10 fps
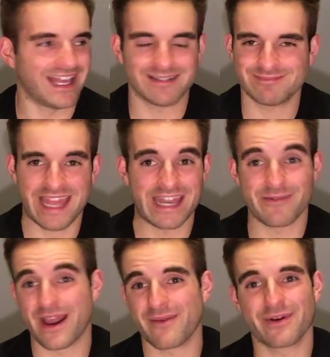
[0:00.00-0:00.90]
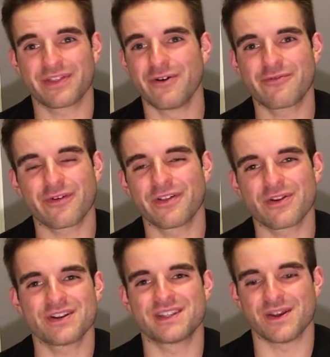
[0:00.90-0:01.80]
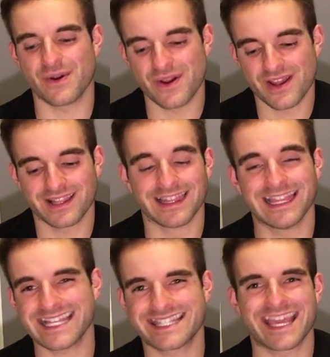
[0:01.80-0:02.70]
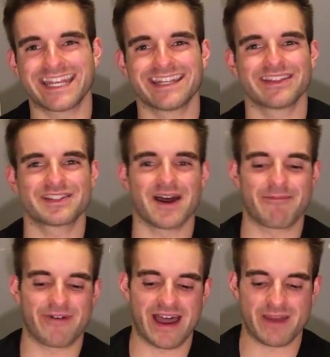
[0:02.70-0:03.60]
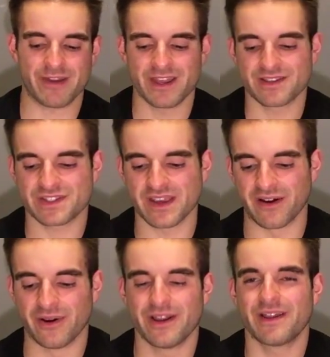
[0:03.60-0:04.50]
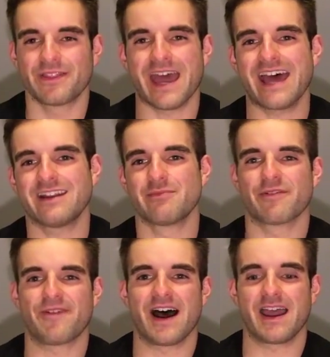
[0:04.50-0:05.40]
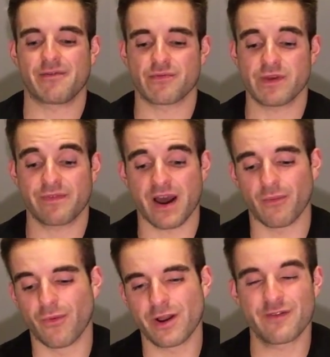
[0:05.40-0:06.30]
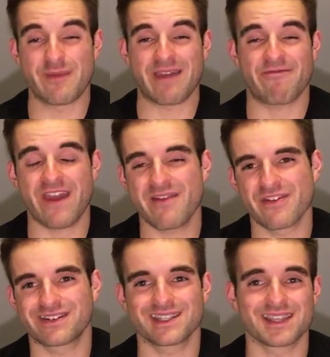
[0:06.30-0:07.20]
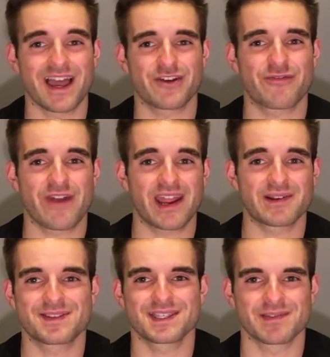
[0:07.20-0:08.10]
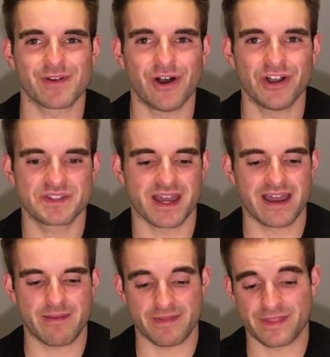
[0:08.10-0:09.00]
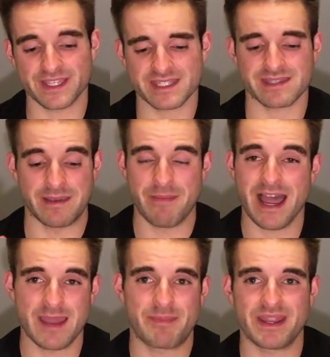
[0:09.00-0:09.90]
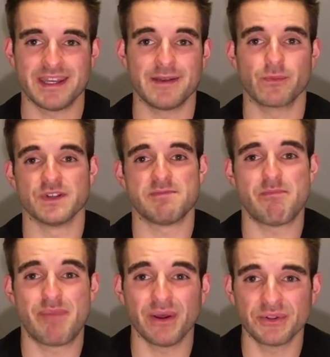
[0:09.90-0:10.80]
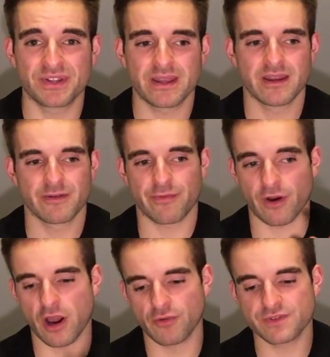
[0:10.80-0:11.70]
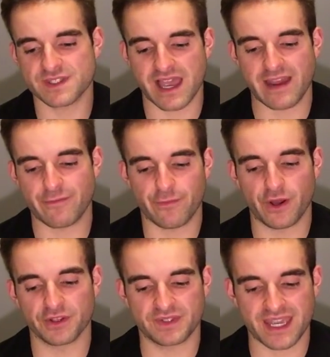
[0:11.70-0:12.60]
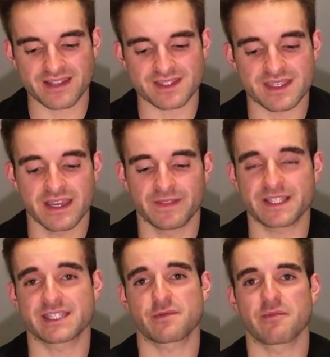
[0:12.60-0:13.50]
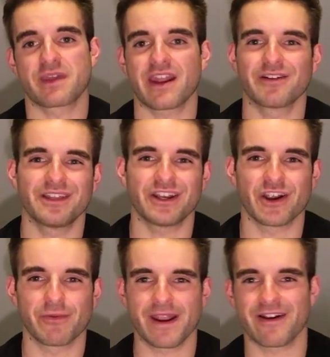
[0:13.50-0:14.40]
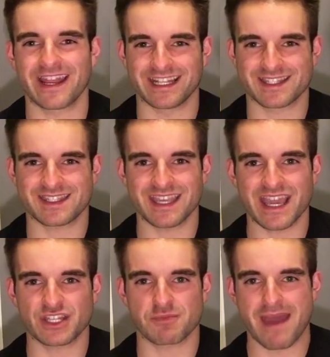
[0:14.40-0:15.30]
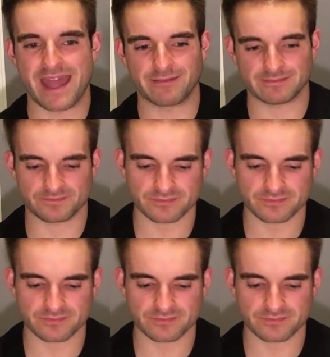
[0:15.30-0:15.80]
And anyway, without further ado, let's get into the top 5. So, at number 5, we've got one of my favorite designer fragrances of all time. This, in my opinion, was built for outside fall dates. This is from Carolina Herrera and it's CH Men.